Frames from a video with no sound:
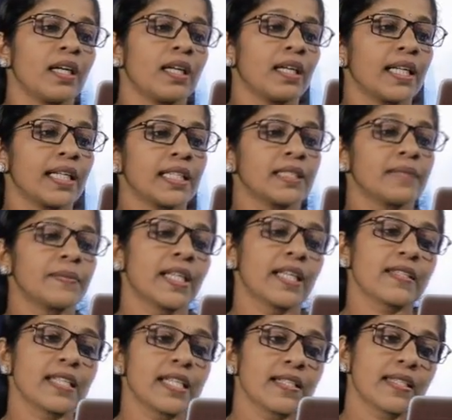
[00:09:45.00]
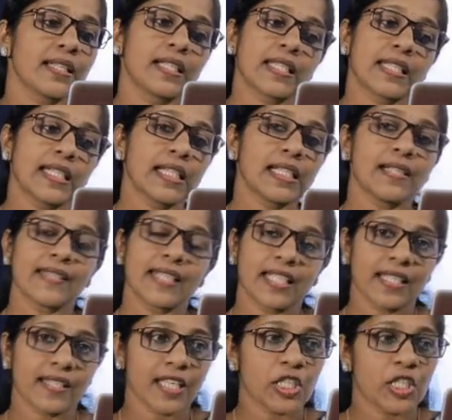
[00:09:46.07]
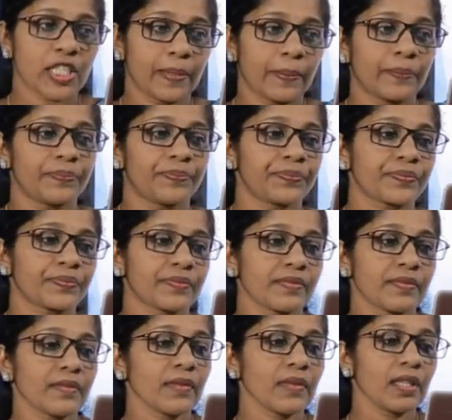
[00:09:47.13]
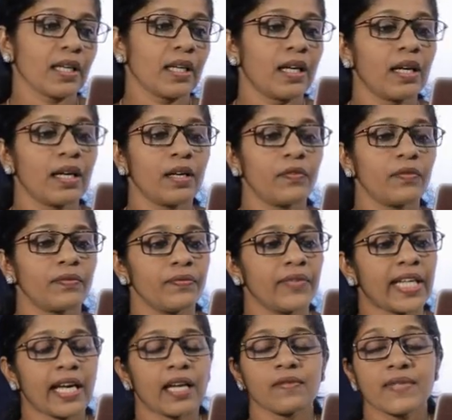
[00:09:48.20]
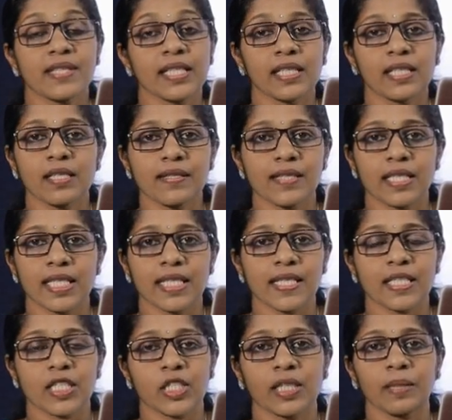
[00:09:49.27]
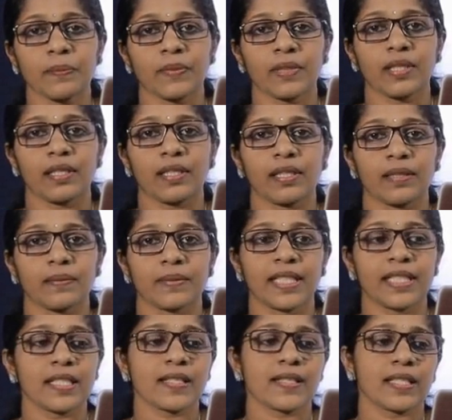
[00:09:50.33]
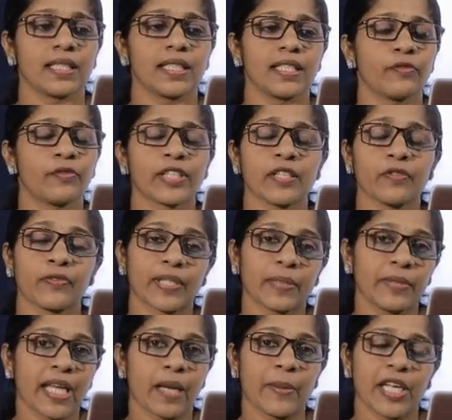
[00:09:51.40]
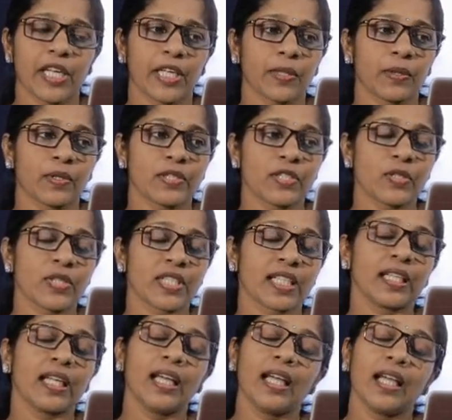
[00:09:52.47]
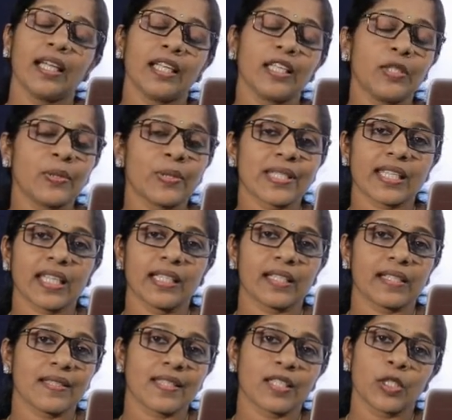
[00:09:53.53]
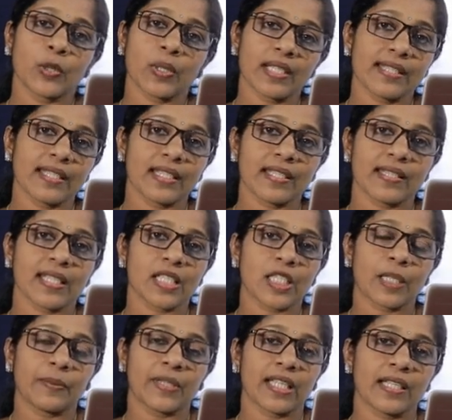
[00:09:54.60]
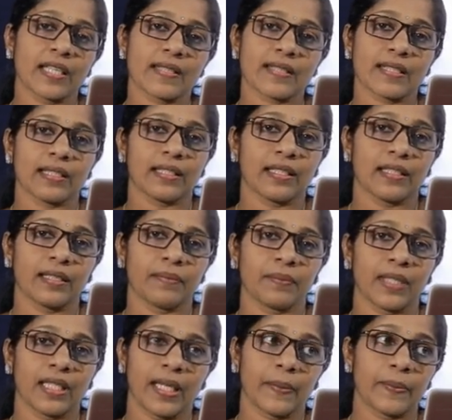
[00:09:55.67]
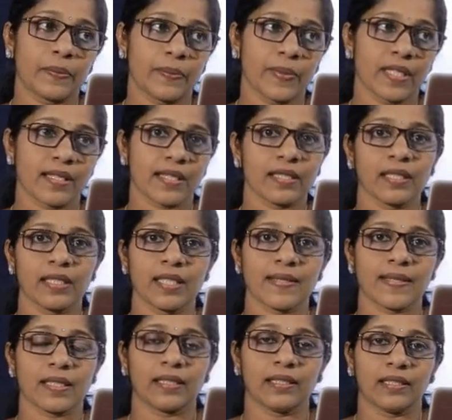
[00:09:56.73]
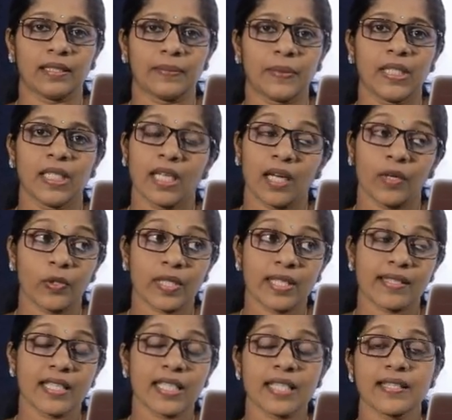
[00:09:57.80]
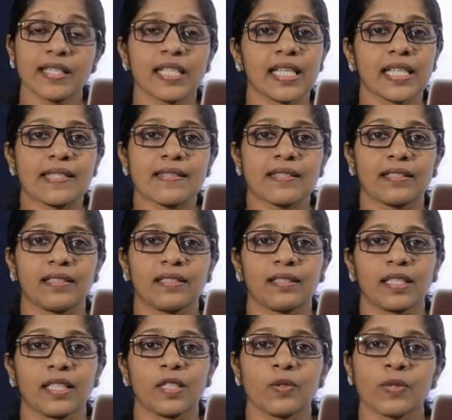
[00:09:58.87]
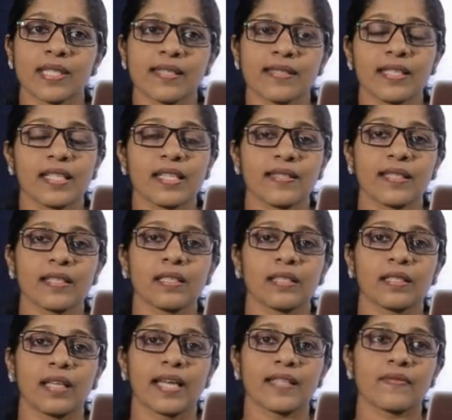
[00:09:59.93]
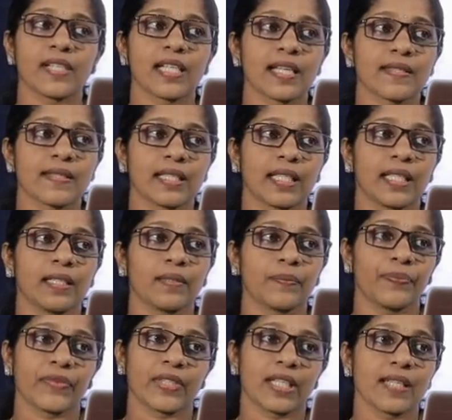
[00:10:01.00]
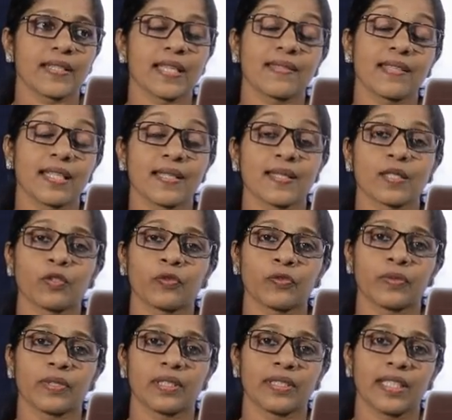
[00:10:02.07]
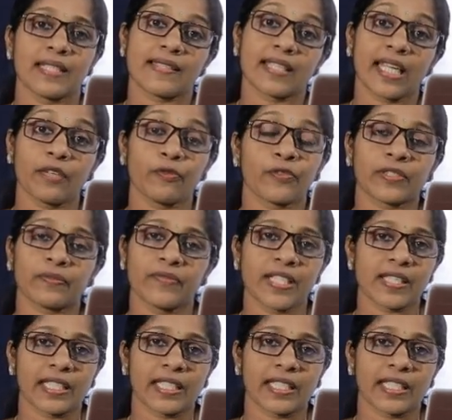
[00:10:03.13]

And next is single citizenship. We have single citizenship that is different from the American Constitution. In USA there is dual citizenship, that is a person is or a citizen is US citizen as well as he is a citizen of the state from which